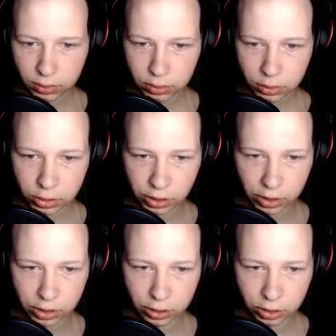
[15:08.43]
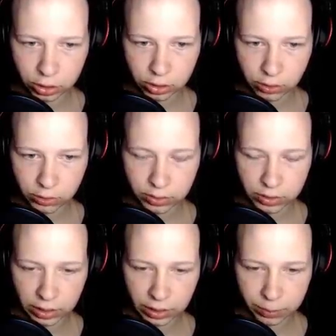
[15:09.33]
Sheesh, those
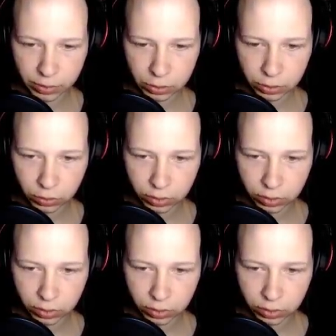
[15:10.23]
snipers took